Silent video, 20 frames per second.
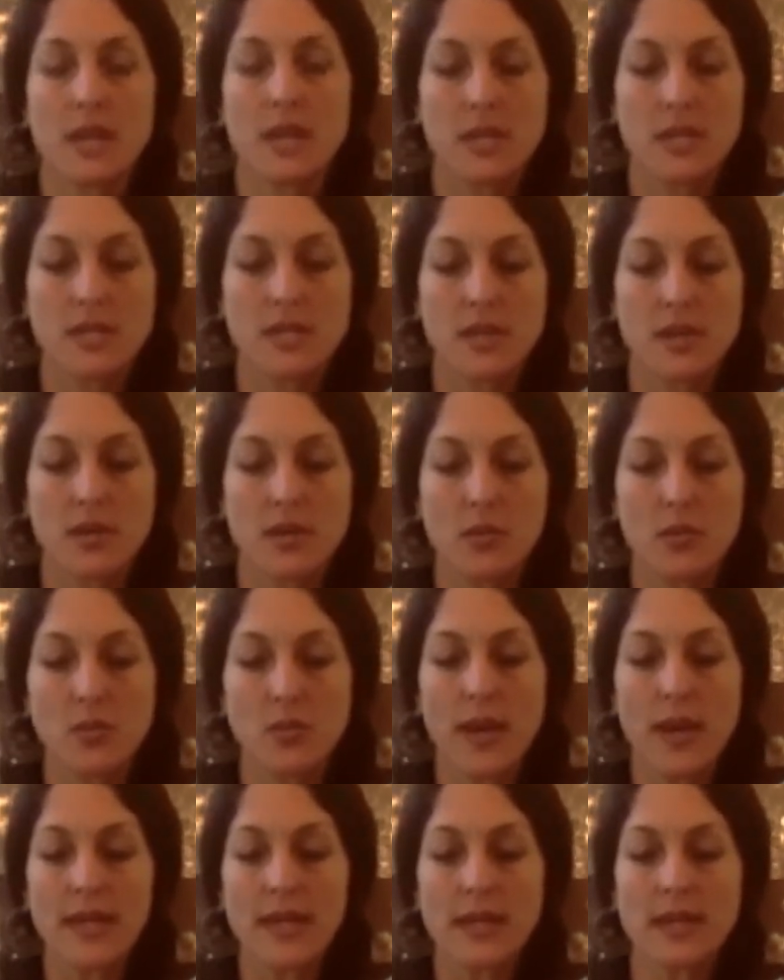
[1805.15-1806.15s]
So
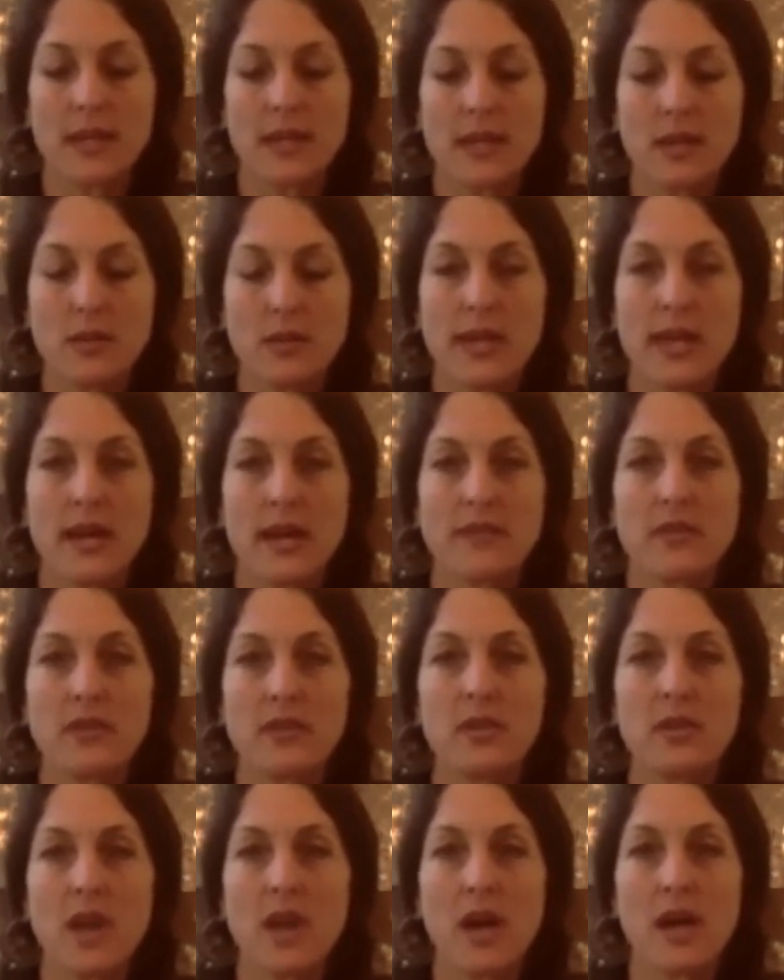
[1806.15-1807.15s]
right there, we have a
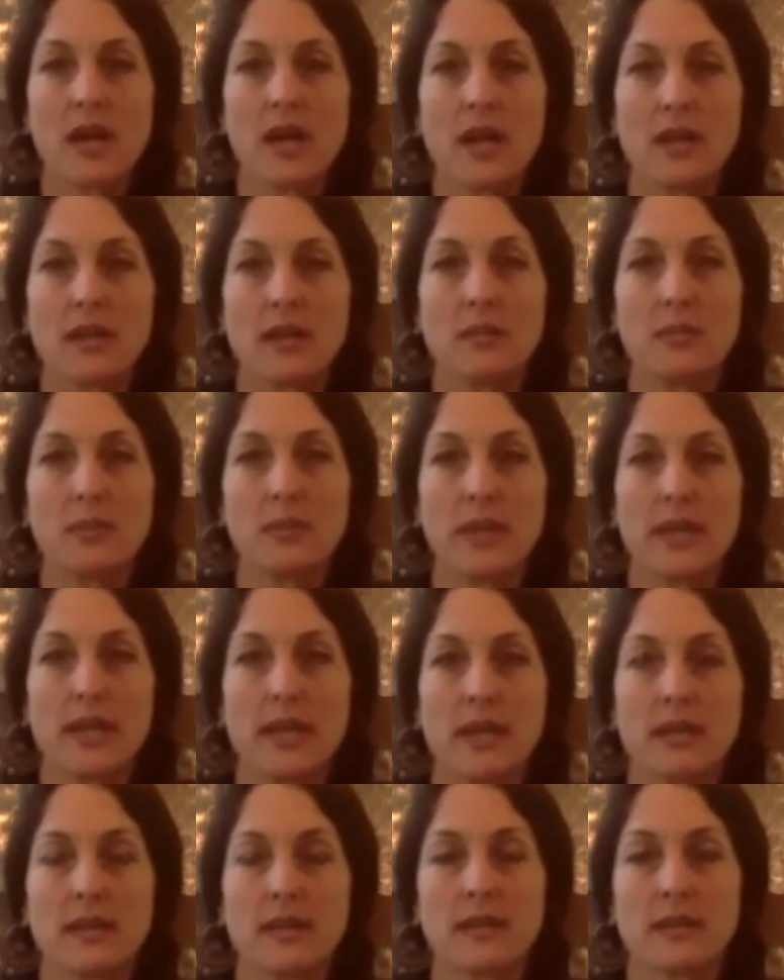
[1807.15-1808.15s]
lot on the
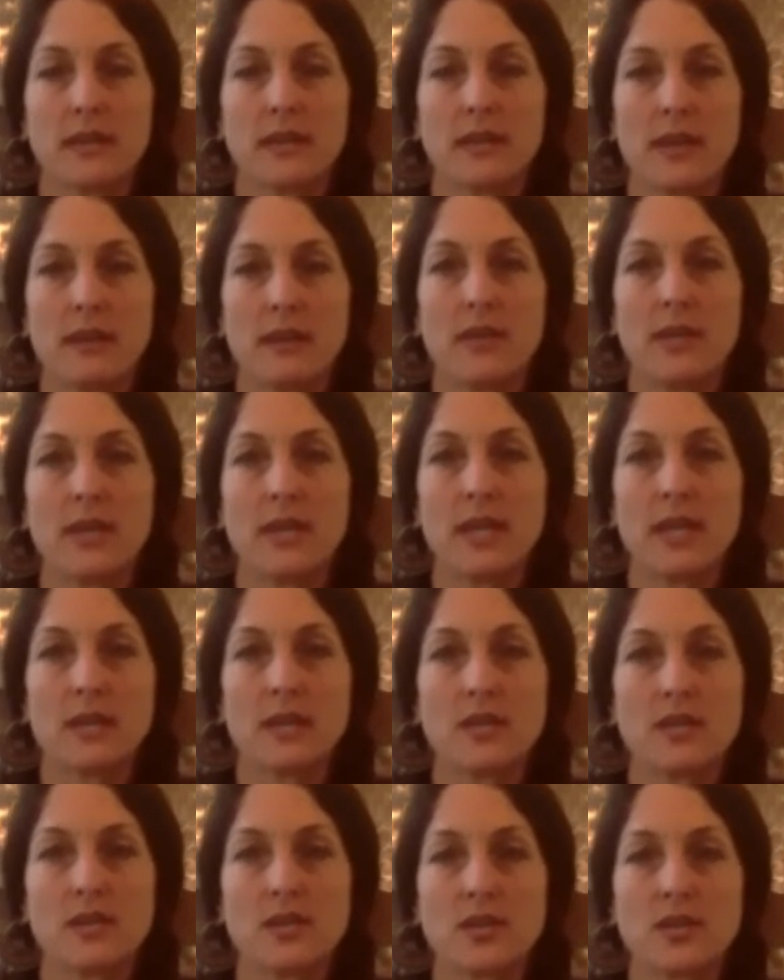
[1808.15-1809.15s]
plate that we need
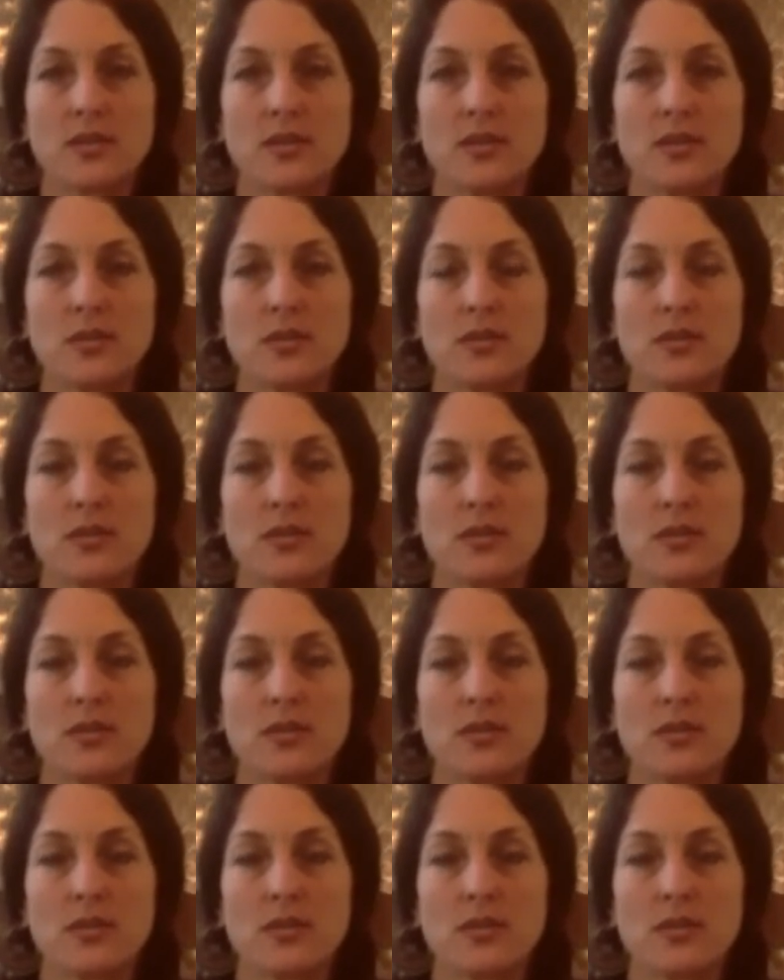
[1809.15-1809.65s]
to